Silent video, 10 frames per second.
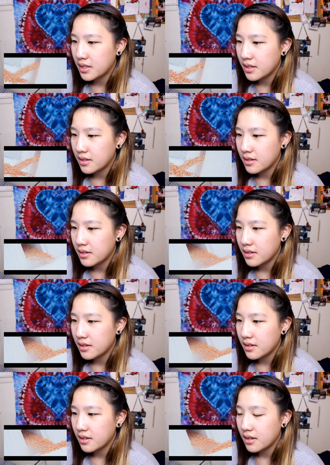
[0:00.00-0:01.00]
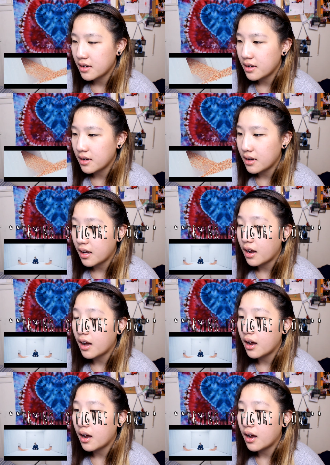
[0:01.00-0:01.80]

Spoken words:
(no one is talking)